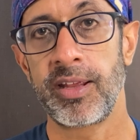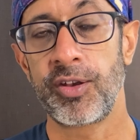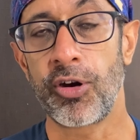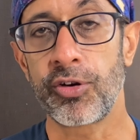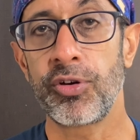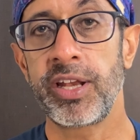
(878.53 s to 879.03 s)

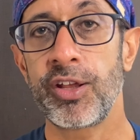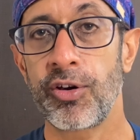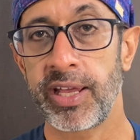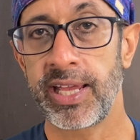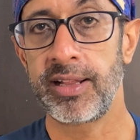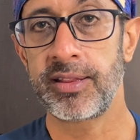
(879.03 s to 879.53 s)
Not only your
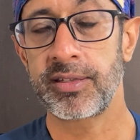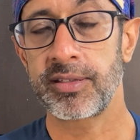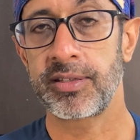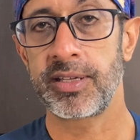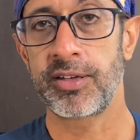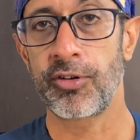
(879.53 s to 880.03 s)
health,
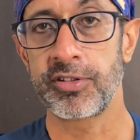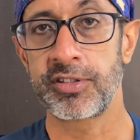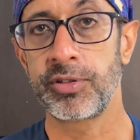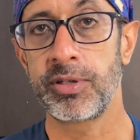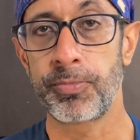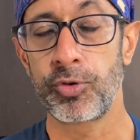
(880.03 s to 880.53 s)
it
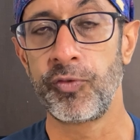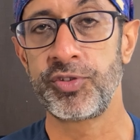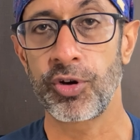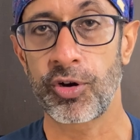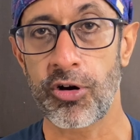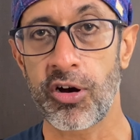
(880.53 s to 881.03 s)
also improves
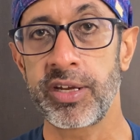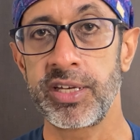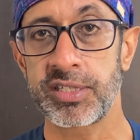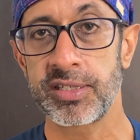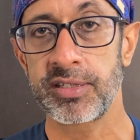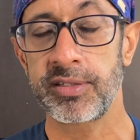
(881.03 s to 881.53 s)
your
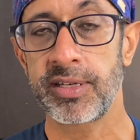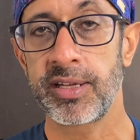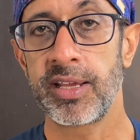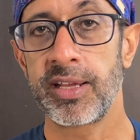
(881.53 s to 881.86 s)
cognition,